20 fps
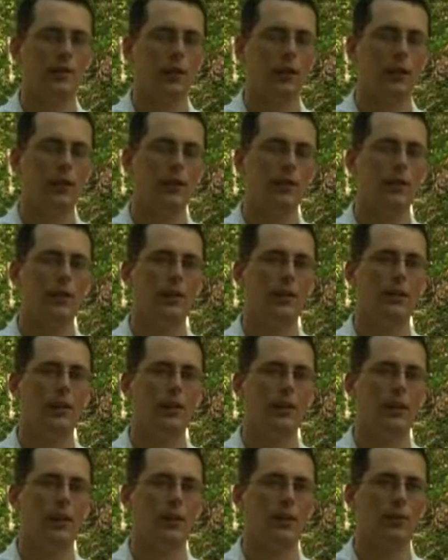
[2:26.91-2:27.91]
today
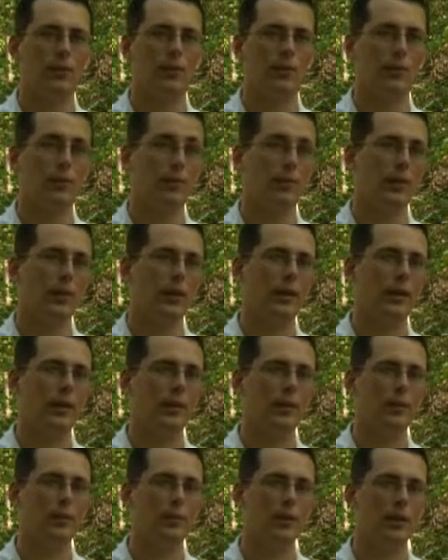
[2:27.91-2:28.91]
adventure has a very different
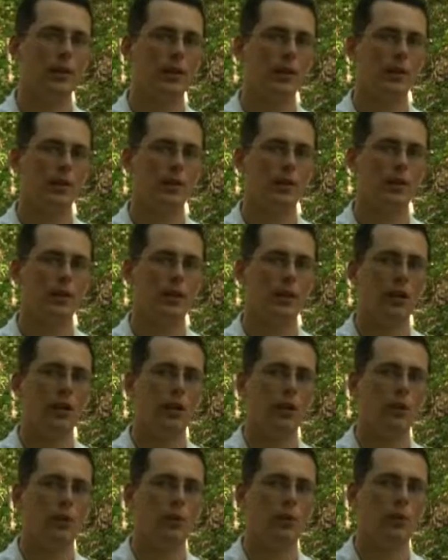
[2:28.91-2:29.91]
meaning because
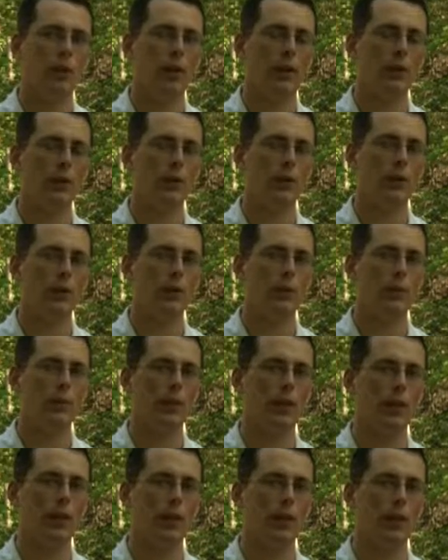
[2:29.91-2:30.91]
I think when you look
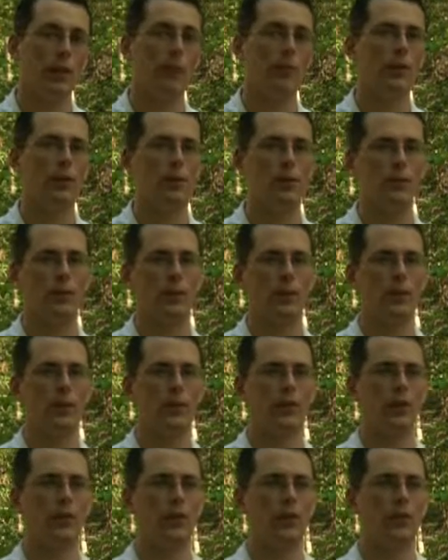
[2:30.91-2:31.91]
back, even if you want
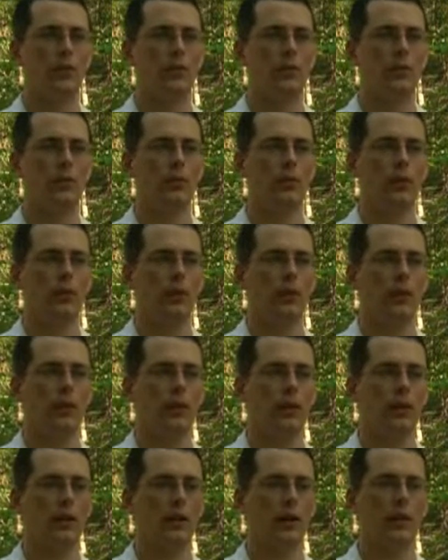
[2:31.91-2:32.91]
to say to the
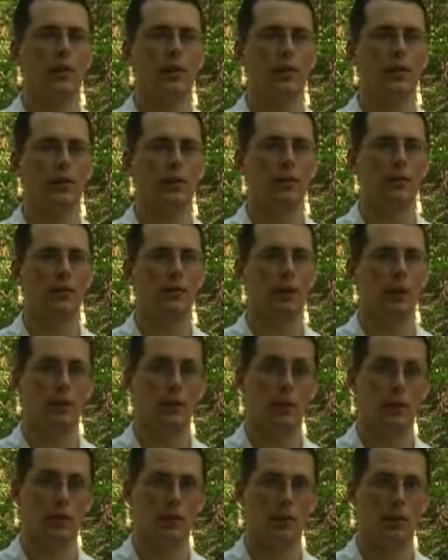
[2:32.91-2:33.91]
uh, epics like
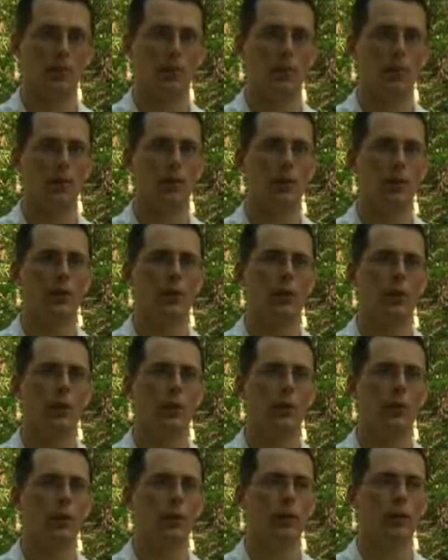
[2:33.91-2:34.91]
King Arthur's epic
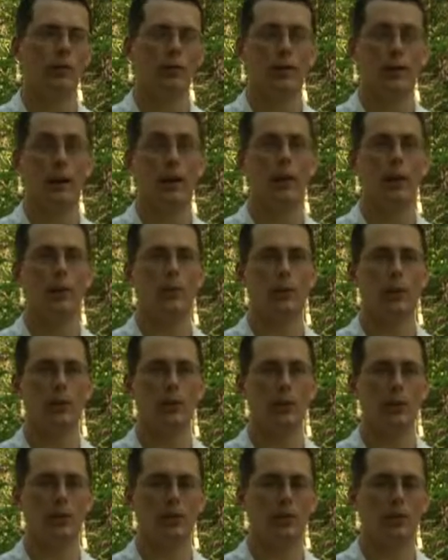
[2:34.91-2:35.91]
or even the Hollywood
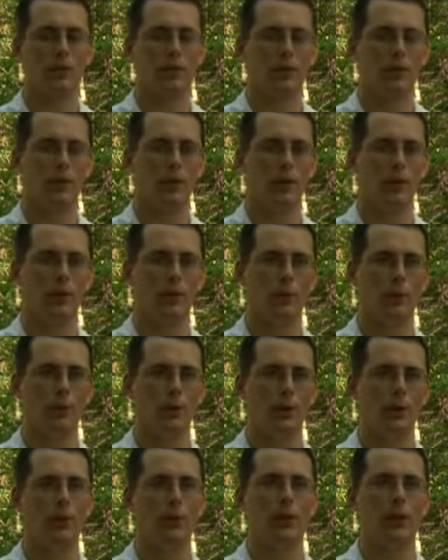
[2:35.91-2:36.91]
epics, you were
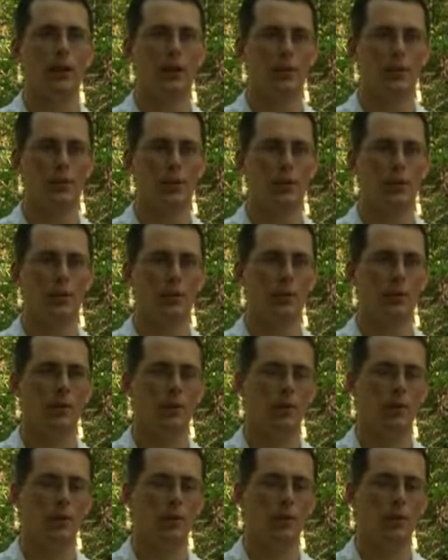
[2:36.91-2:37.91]
entertaining people
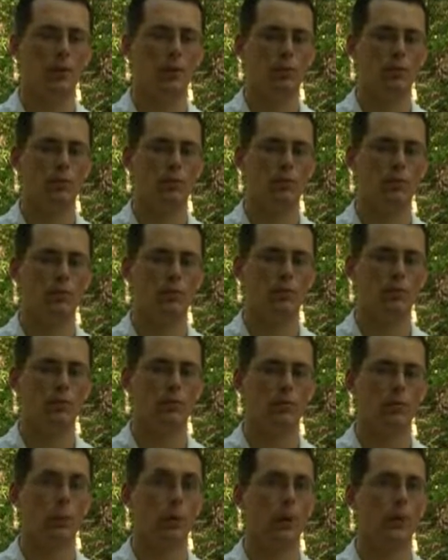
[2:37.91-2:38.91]
who
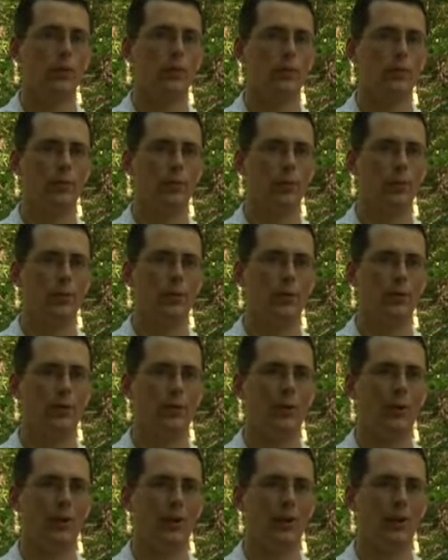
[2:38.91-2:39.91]
worked pretty much
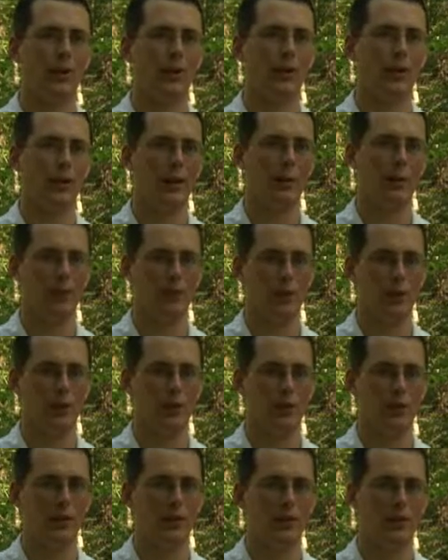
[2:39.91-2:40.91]
all day and then went to
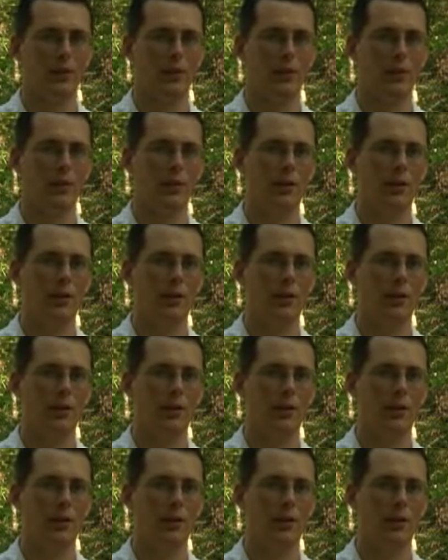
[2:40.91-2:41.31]
bed at night.